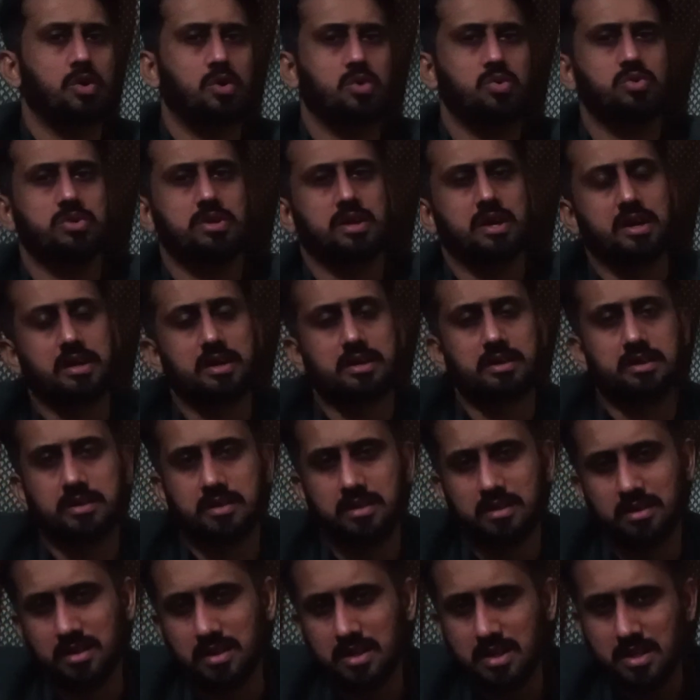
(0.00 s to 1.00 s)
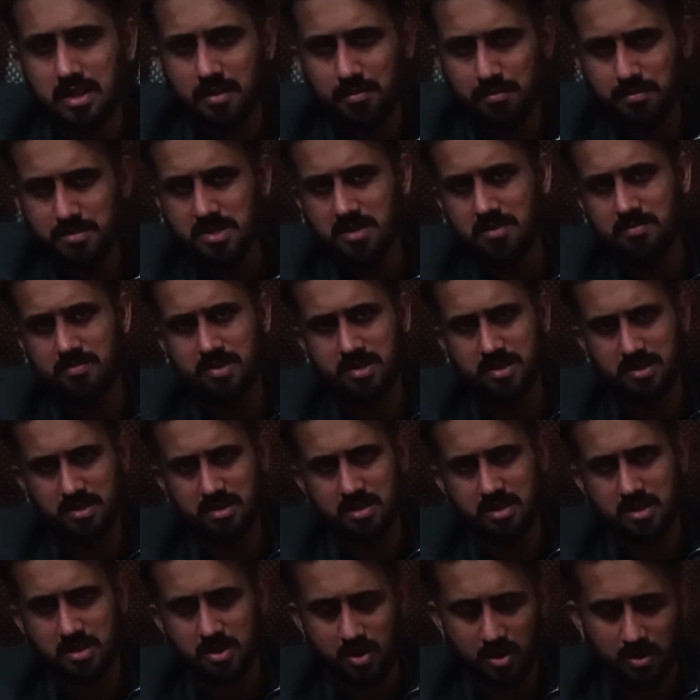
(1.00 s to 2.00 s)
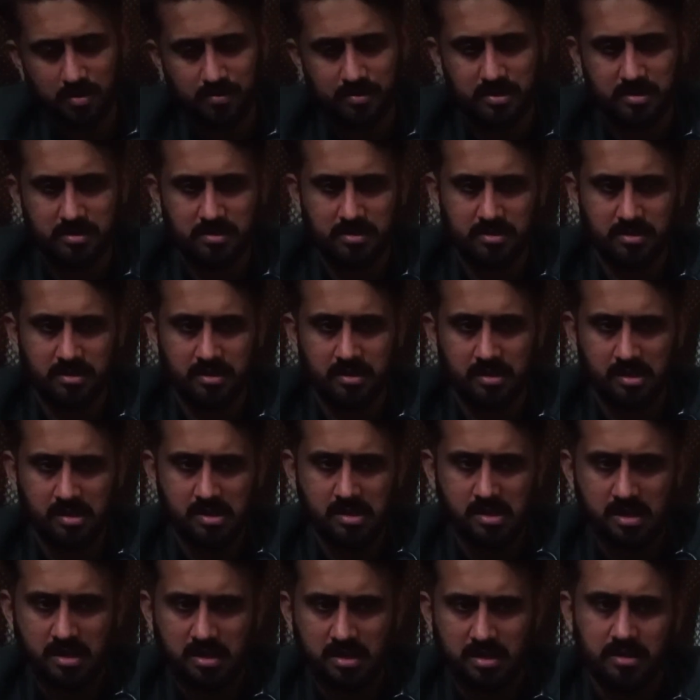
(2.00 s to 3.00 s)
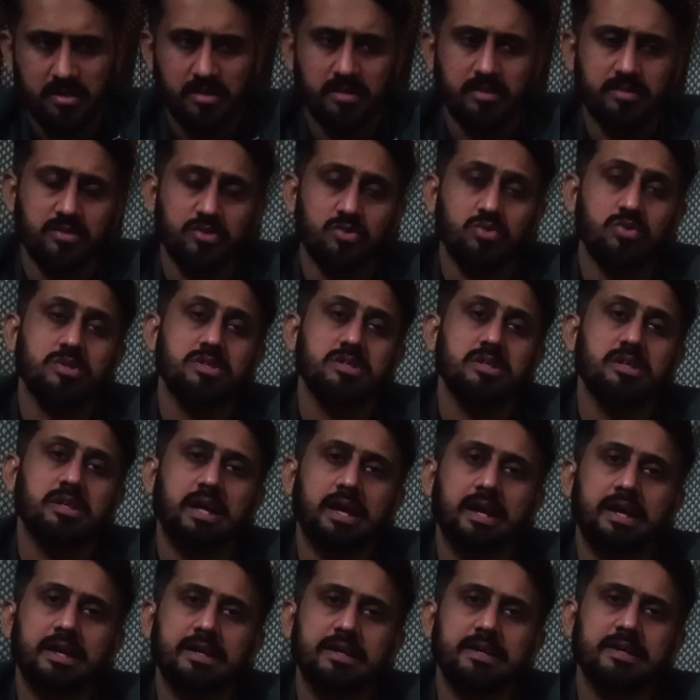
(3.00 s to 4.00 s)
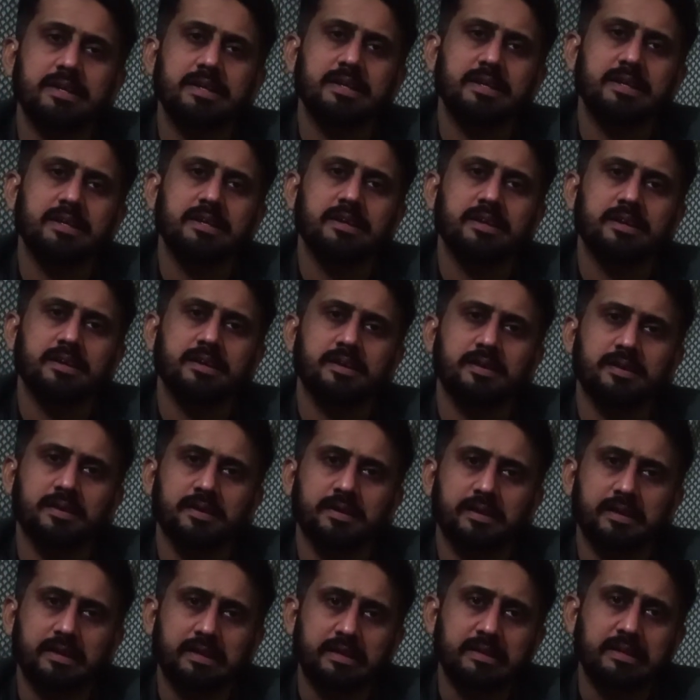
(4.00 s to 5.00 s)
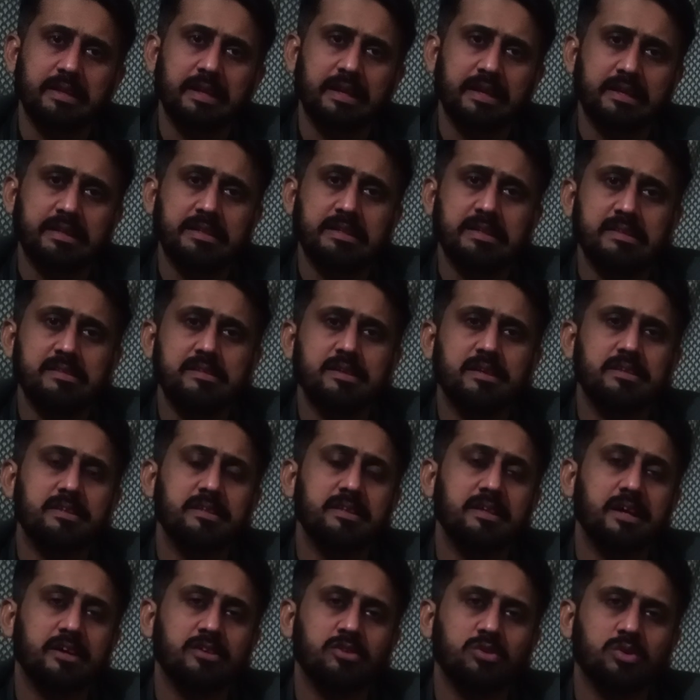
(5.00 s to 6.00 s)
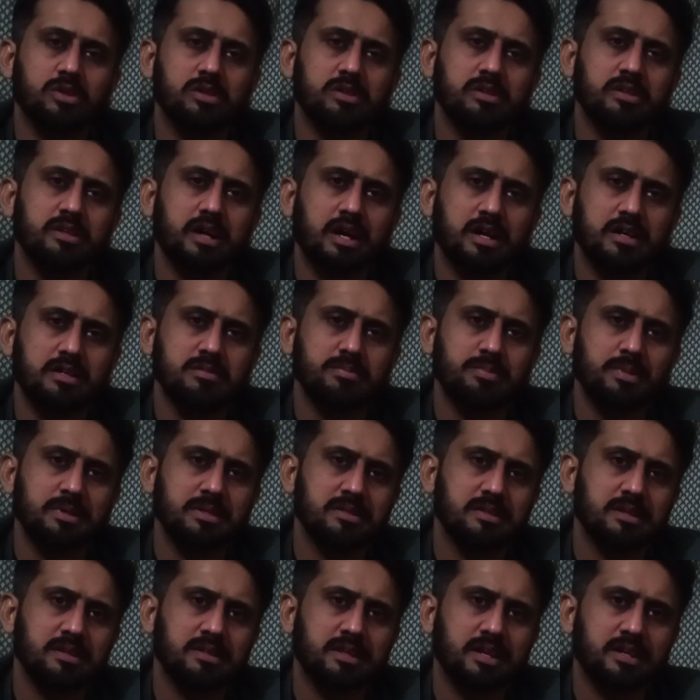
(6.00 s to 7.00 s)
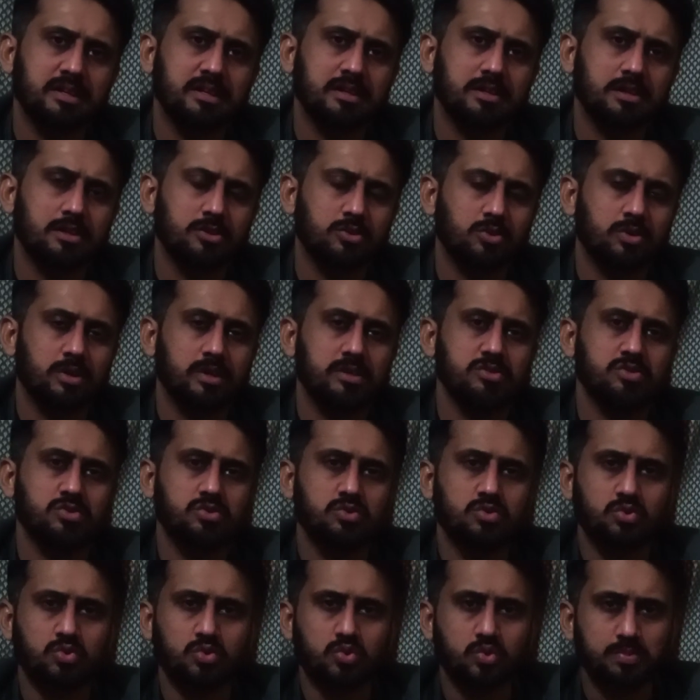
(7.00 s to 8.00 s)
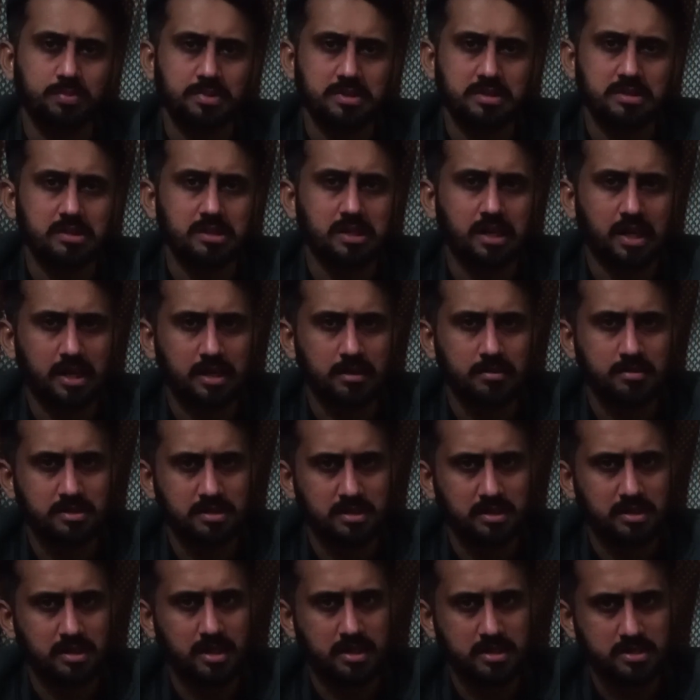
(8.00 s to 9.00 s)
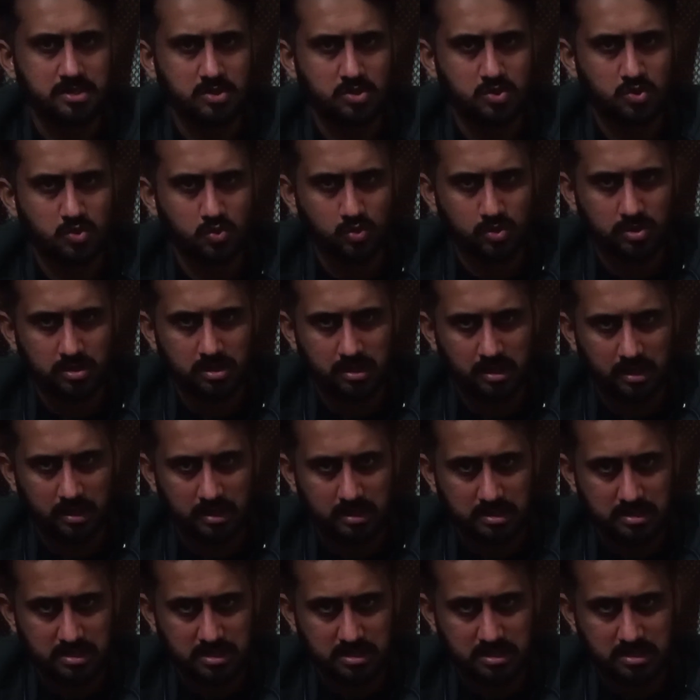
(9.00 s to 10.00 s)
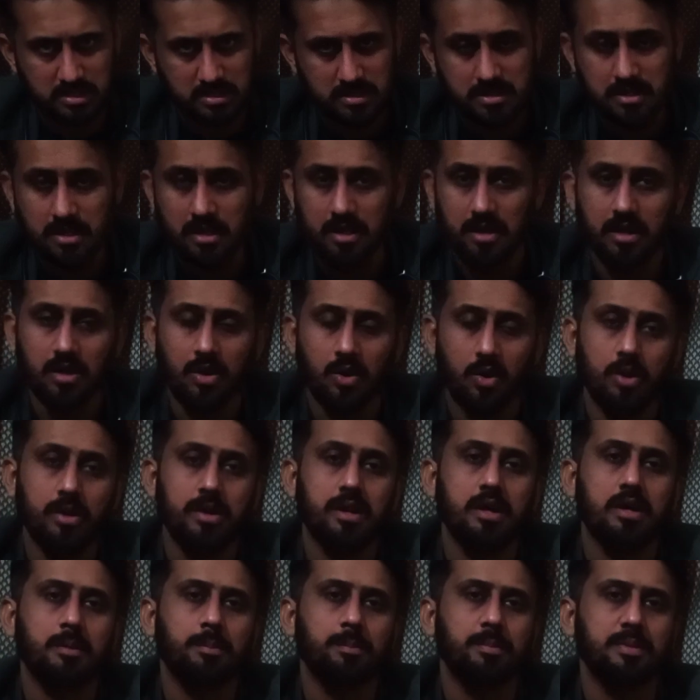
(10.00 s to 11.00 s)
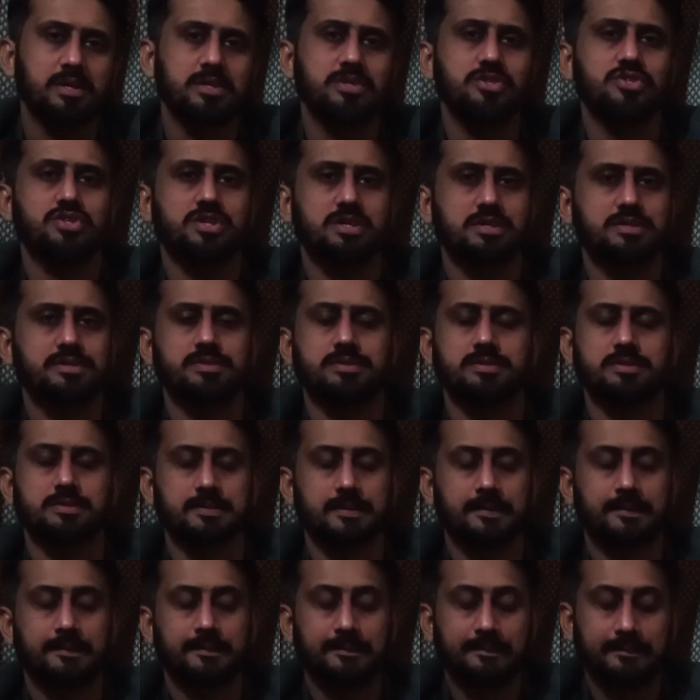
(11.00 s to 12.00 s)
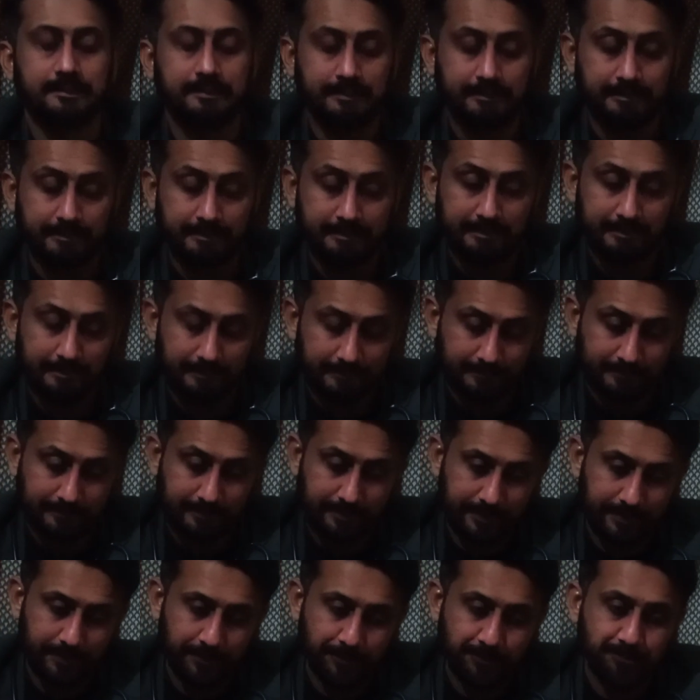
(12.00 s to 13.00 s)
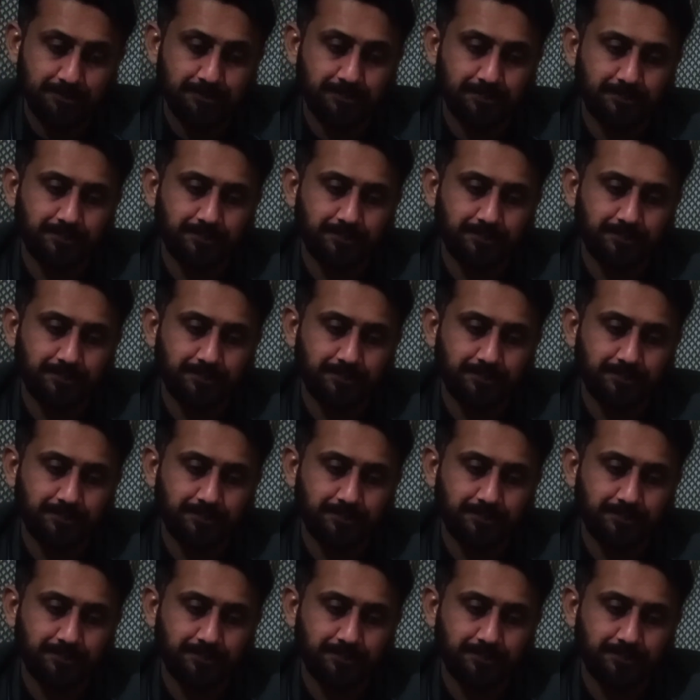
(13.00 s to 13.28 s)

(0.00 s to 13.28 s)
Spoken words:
allowed, and be aware of this situation. And these are the actually the eye specialists that are authorized to prescribe steroids to his or her patients. Okay.